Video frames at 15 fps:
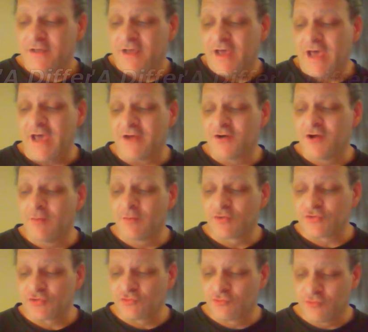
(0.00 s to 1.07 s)
At
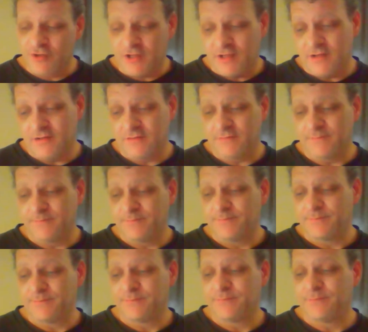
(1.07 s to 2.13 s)
number 3,
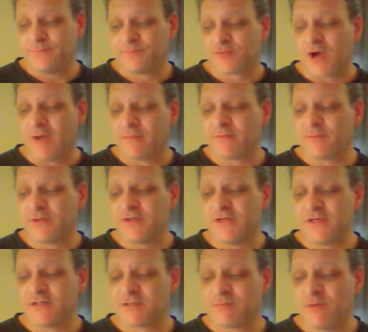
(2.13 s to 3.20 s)
probably
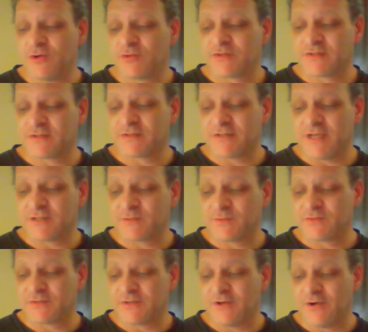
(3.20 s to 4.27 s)
his most successful
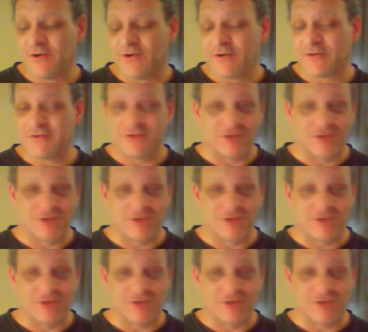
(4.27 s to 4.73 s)
song.